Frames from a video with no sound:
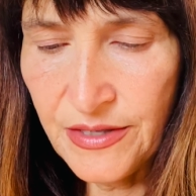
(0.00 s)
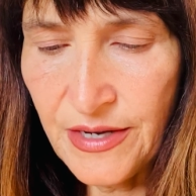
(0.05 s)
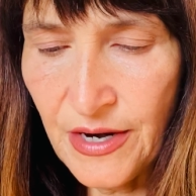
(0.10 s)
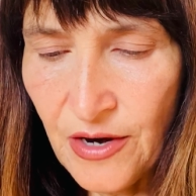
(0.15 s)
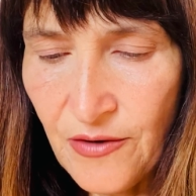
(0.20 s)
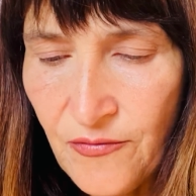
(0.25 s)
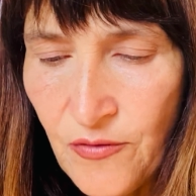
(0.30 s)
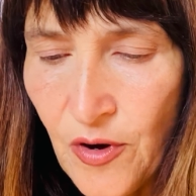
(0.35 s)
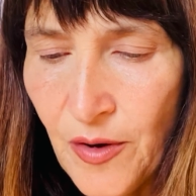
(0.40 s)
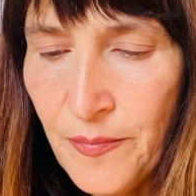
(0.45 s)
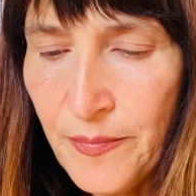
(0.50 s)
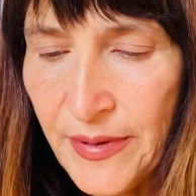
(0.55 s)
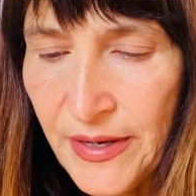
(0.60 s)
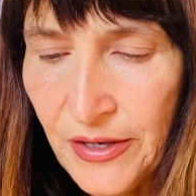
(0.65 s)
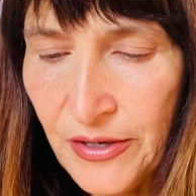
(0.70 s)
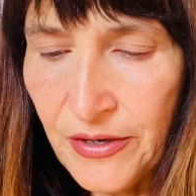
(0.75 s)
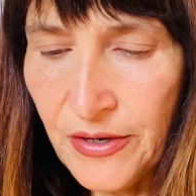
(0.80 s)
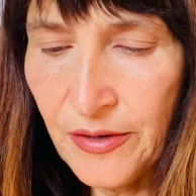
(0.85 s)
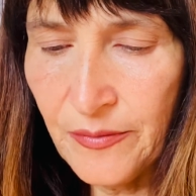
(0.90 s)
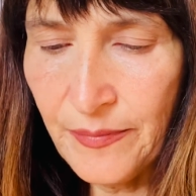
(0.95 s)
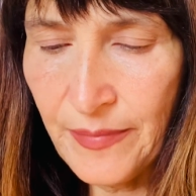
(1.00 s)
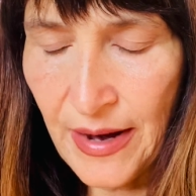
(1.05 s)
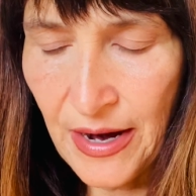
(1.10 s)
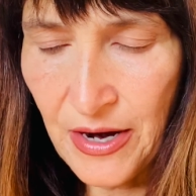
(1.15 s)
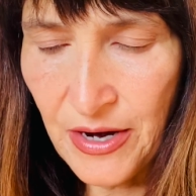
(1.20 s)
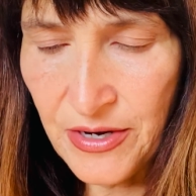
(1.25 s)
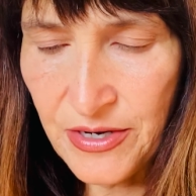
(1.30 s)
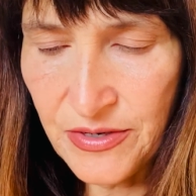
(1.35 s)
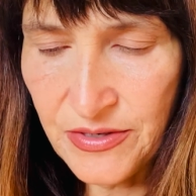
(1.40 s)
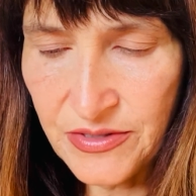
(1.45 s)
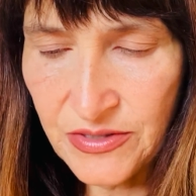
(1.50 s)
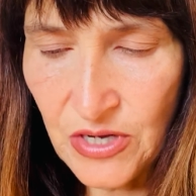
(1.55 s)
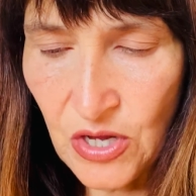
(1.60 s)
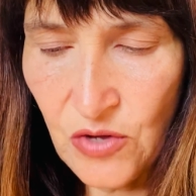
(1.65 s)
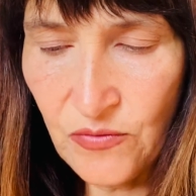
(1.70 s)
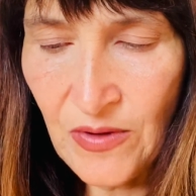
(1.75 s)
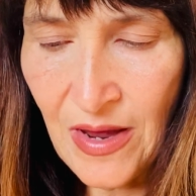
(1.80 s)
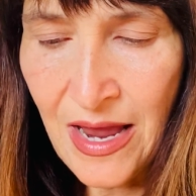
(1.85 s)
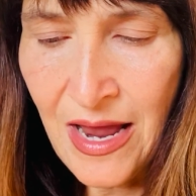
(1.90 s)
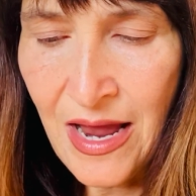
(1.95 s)
Therefore, bear,
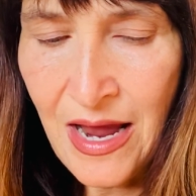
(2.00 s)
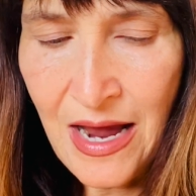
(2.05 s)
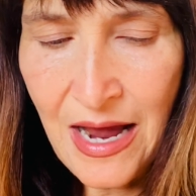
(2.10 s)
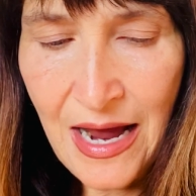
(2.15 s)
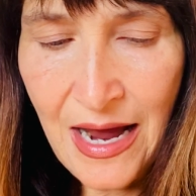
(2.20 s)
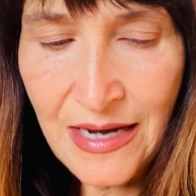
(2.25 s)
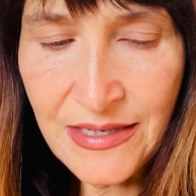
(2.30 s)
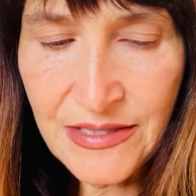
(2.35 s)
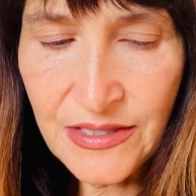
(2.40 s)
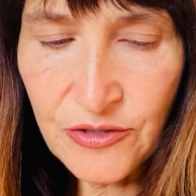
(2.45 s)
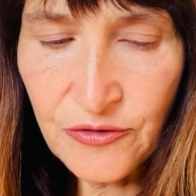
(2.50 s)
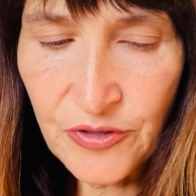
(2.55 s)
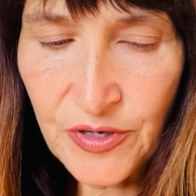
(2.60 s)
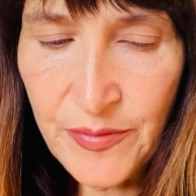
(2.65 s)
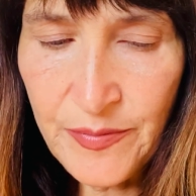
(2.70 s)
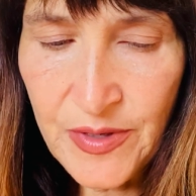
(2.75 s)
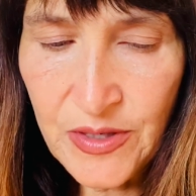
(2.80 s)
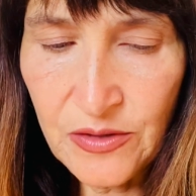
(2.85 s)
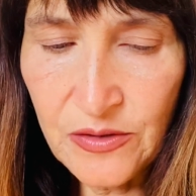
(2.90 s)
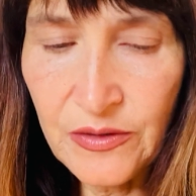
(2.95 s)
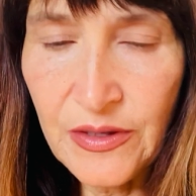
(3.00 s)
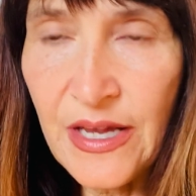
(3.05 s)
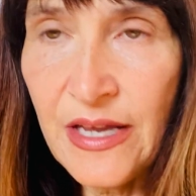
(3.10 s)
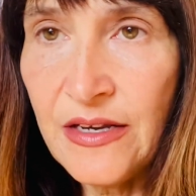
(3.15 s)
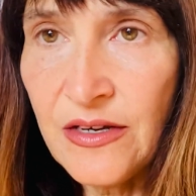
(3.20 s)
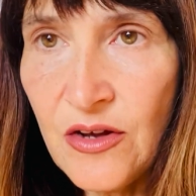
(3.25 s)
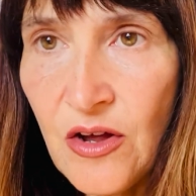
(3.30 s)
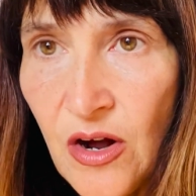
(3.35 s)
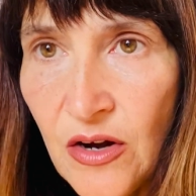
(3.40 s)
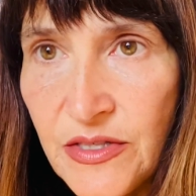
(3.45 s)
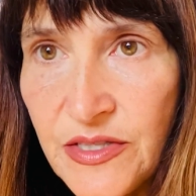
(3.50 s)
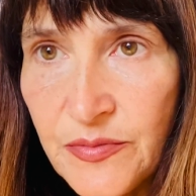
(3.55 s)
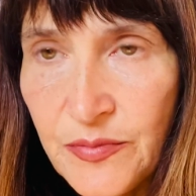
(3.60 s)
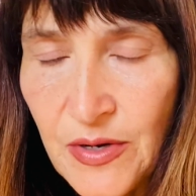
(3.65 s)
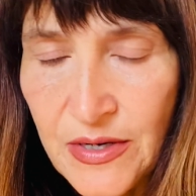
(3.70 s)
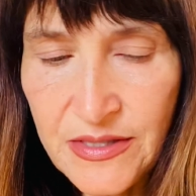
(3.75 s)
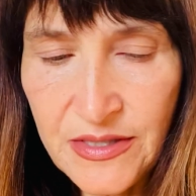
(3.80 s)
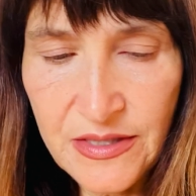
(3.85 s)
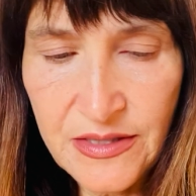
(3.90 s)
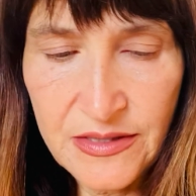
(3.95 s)
yourself as a criminal in God's
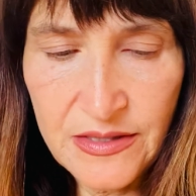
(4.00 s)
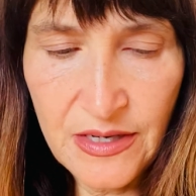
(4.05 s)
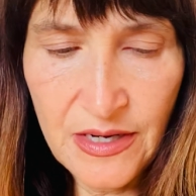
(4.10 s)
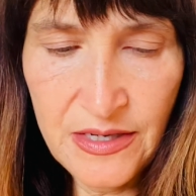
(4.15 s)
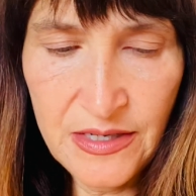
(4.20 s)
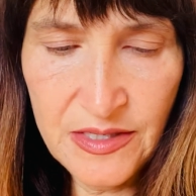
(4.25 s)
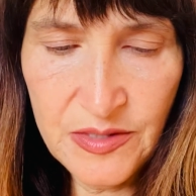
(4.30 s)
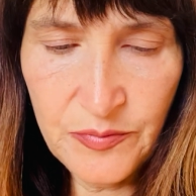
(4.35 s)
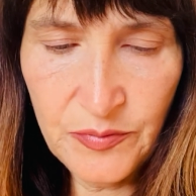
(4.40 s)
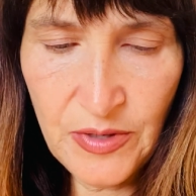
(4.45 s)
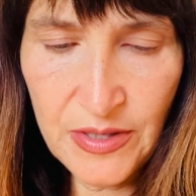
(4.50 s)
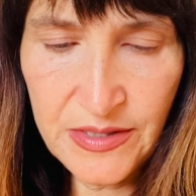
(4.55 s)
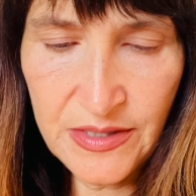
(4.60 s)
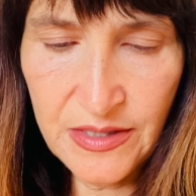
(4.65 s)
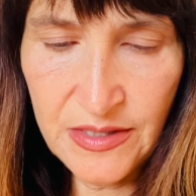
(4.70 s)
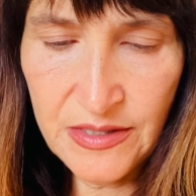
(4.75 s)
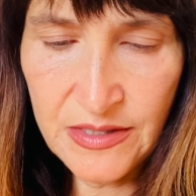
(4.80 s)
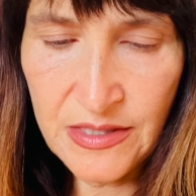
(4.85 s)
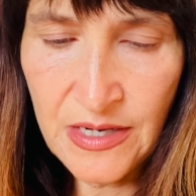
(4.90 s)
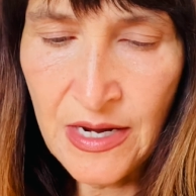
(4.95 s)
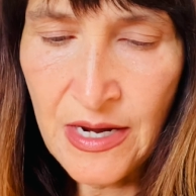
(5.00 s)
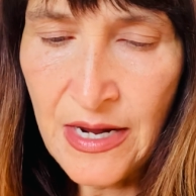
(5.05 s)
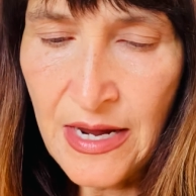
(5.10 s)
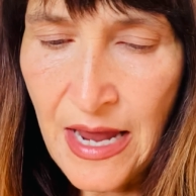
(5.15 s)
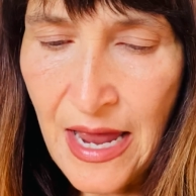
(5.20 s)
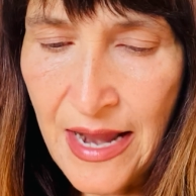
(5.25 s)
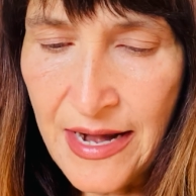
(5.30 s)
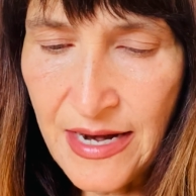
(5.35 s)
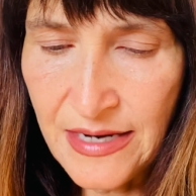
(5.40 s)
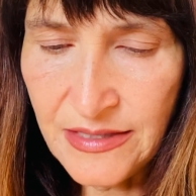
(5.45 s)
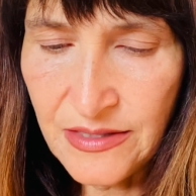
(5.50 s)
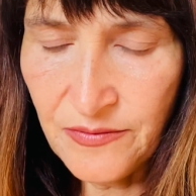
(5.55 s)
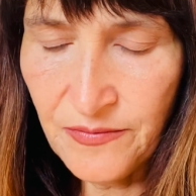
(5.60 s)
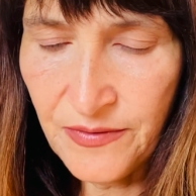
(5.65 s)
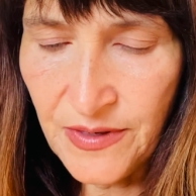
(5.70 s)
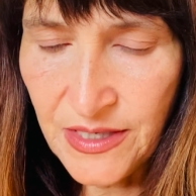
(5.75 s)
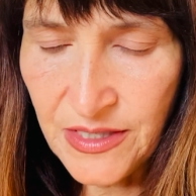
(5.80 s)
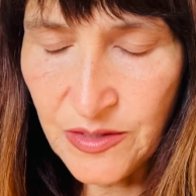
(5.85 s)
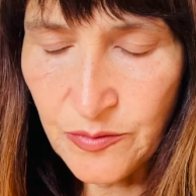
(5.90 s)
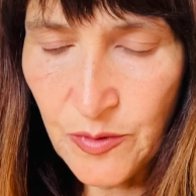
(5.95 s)
presence, in his presence, and as a
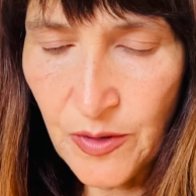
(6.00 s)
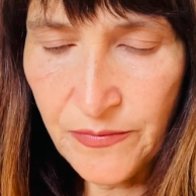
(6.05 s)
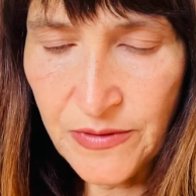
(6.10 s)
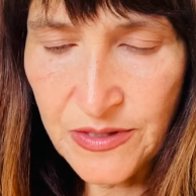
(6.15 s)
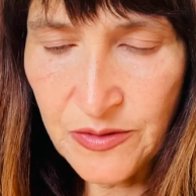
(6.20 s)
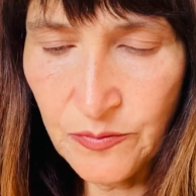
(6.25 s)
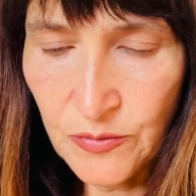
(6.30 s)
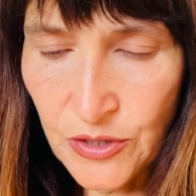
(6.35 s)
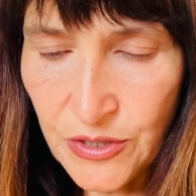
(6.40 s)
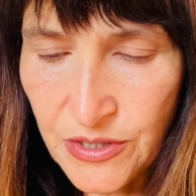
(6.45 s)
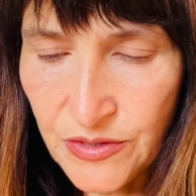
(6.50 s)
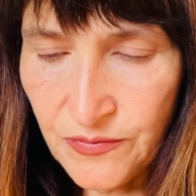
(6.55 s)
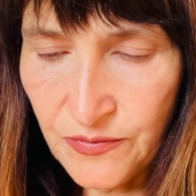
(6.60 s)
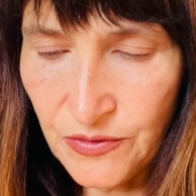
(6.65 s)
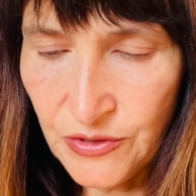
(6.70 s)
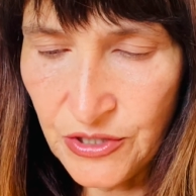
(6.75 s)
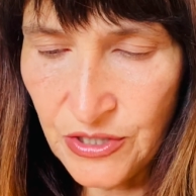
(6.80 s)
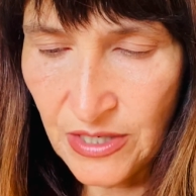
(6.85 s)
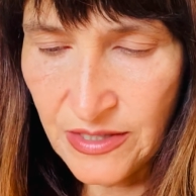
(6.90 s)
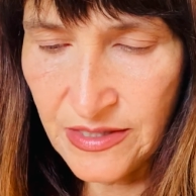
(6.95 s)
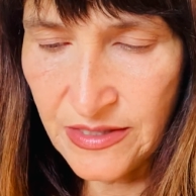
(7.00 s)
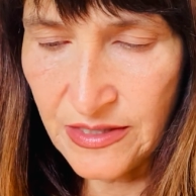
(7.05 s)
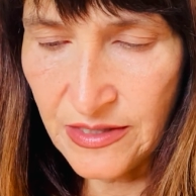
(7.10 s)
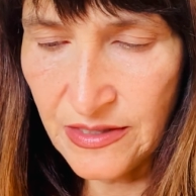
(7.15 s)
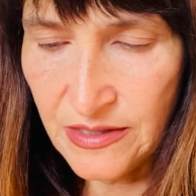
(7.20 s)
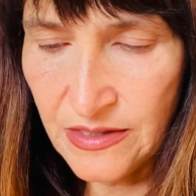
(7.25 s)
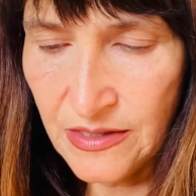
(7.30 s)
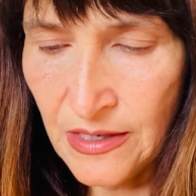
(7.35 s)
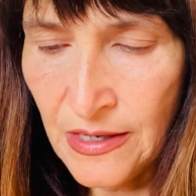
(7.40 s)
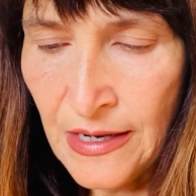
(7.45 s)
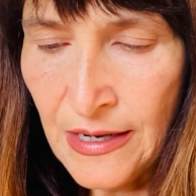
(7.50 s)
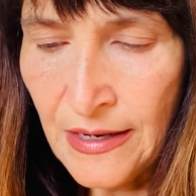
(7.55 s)
victim of his merciful justice.